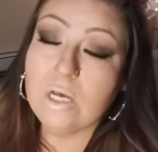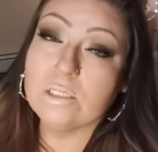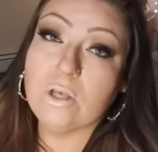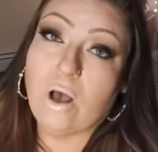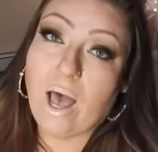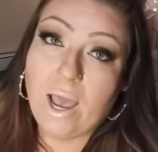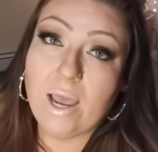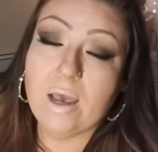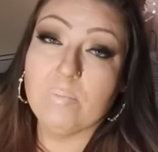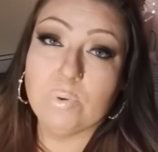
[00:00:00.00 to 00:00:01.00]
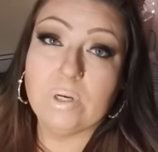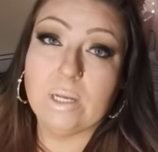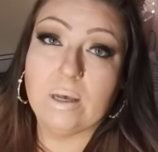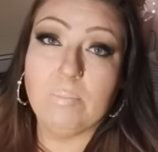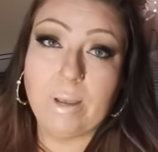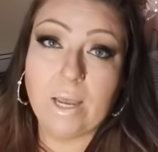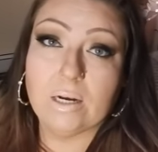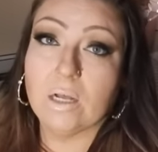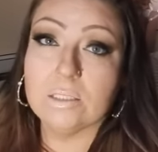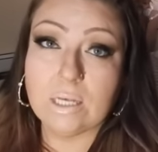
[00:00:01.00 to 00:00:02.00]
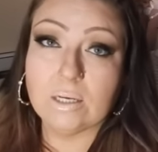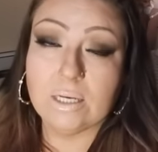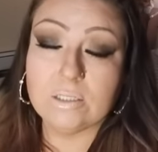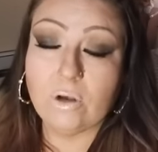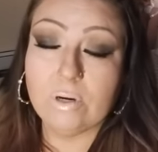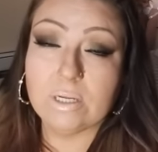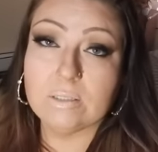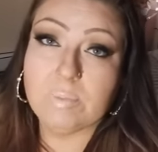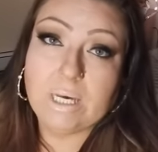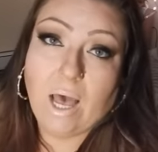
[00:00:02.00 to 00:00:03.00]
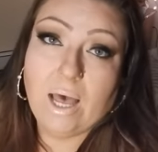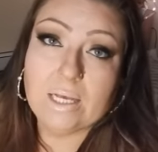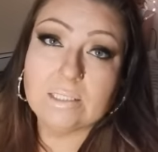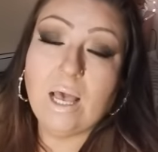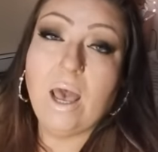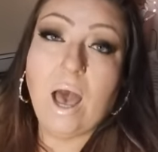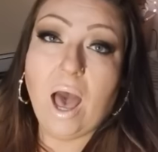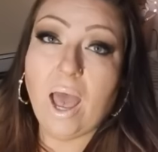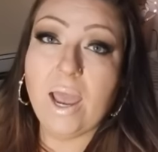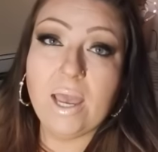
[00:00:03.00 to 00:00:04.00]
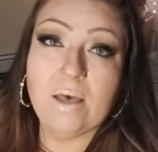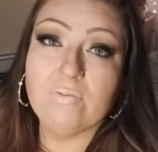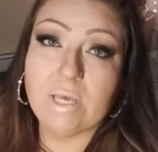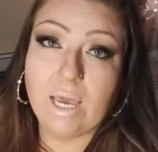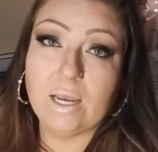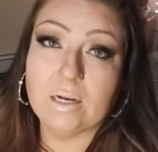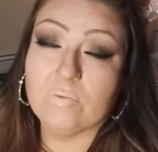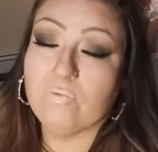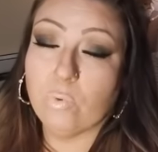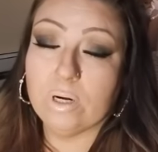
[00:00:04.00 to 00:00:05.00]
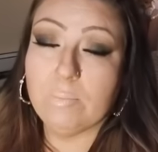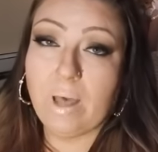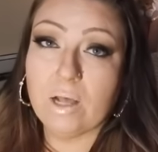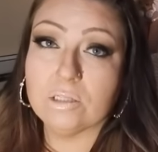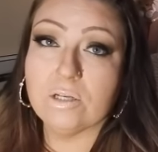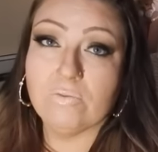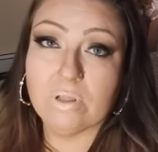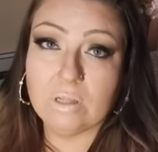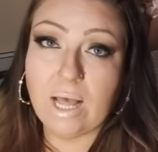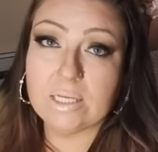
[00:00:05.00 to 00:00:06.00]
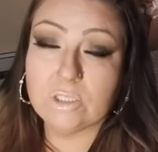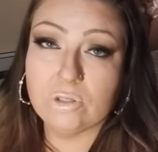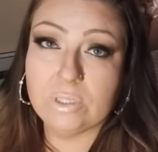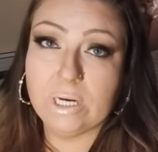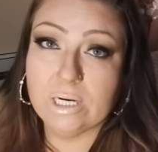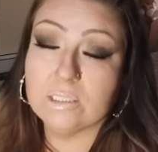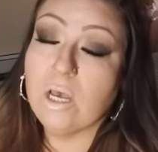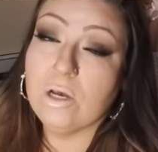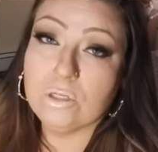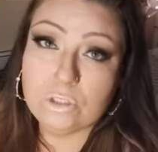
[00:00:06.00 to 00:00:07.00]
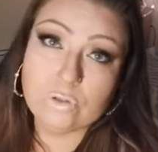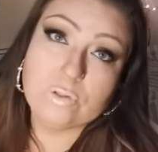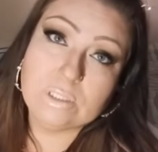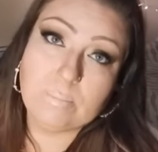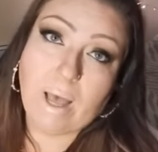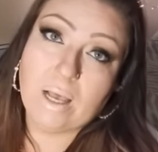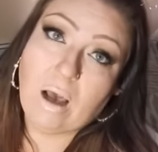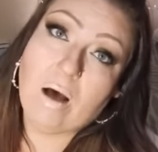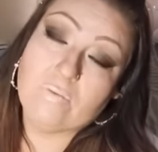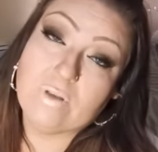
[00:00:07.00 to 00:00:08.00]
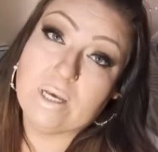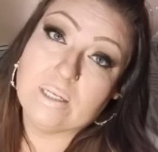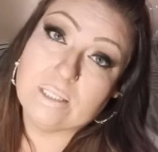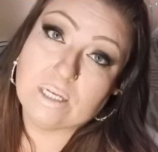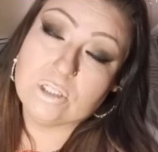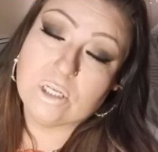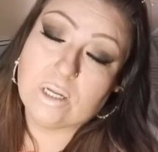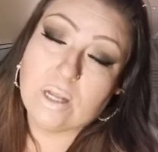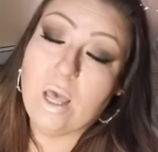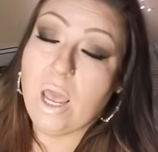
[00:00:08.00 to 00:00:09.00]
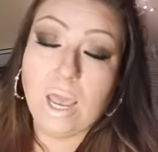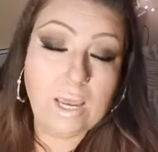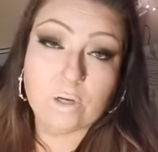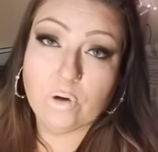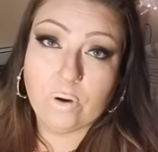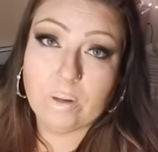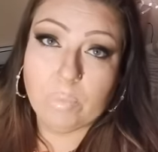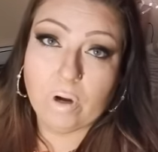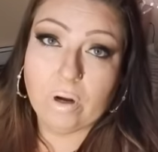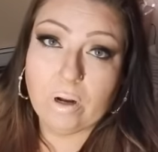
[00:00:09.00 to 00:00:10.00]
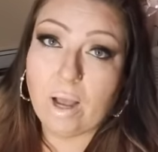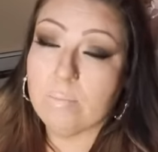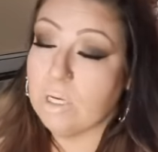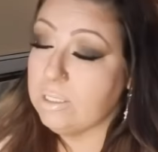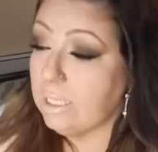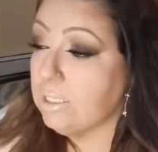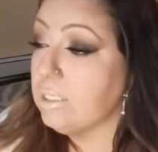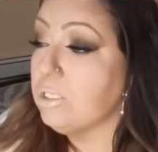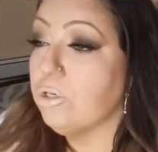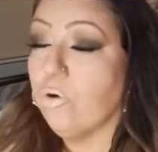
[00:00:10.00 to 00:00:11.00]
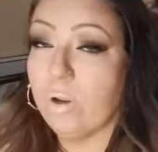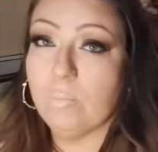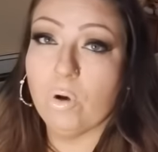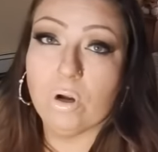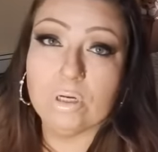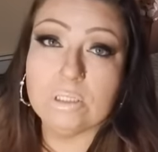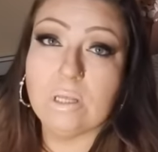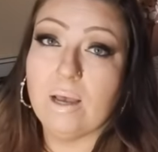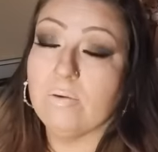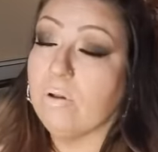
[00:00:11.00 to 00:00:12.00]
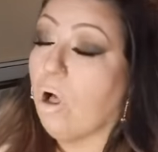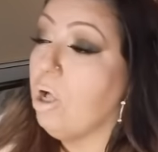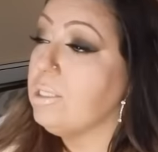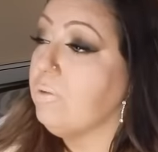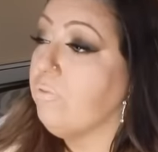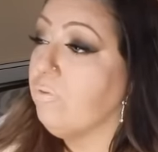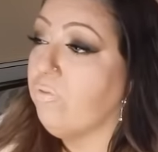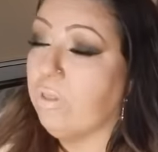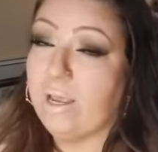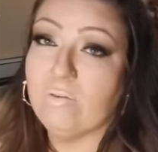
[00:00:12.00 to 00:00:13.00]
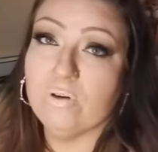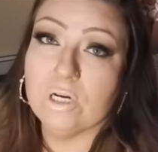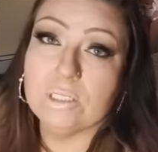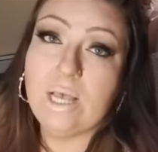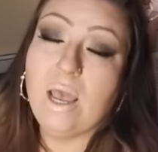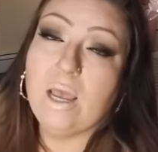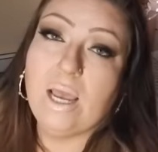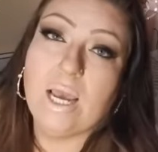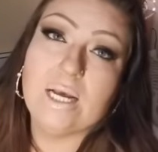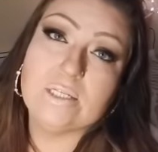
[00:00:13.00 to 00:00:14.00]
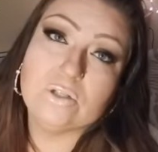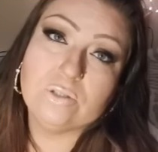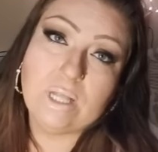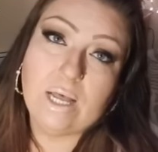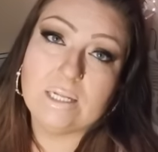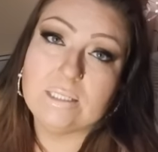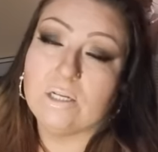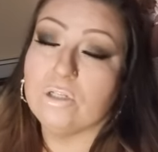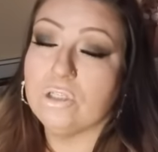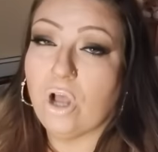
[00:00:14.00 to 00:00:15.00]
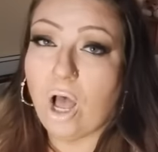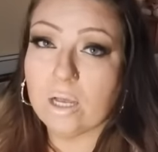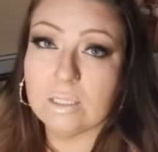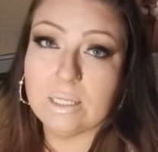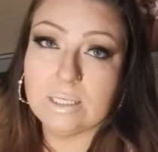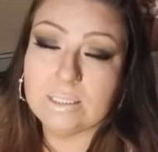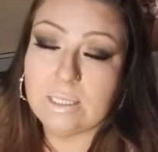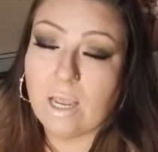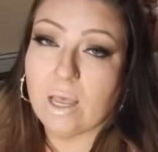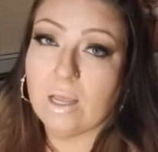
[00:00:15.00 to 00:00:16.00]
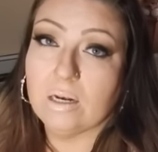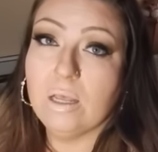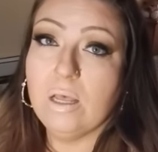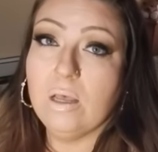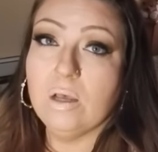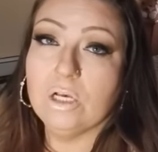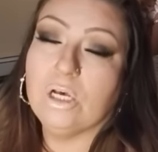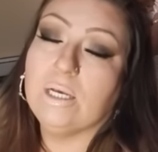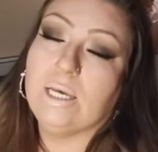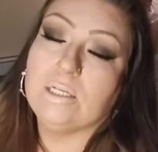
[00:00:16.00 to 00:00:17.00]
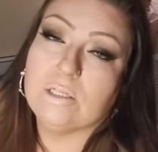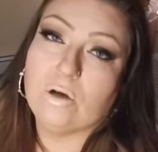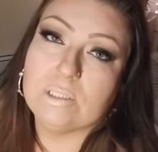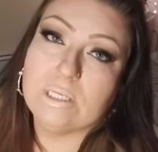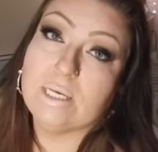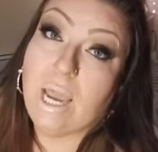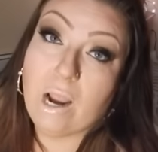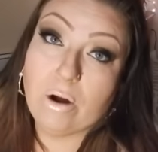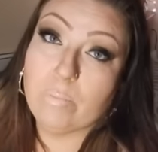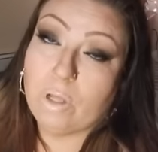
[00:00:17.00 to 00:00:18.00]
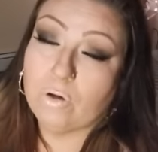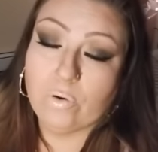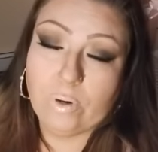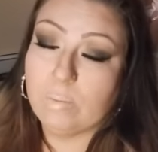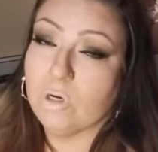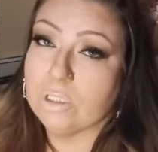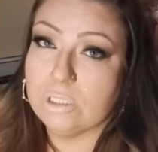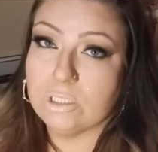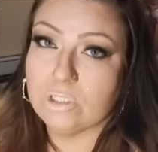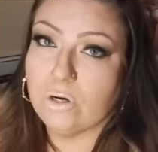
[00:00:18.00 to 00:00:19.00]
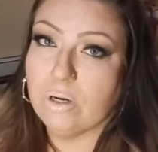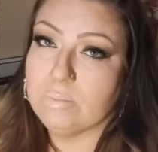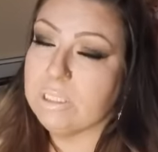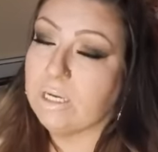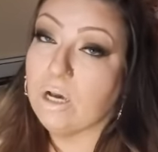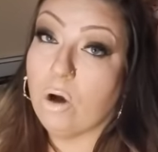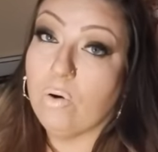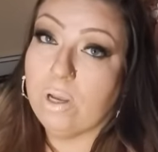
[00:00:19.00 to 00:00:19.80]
So I am putting a ban on Dunkin' Donuts because I have gained 40 pounds over the last 2 years due to my coffee addiction and creamer. I'm addicted to creamers, all different flavors, hazelnuts and chocolates and cookie doughs and caramel creamers and syrups that go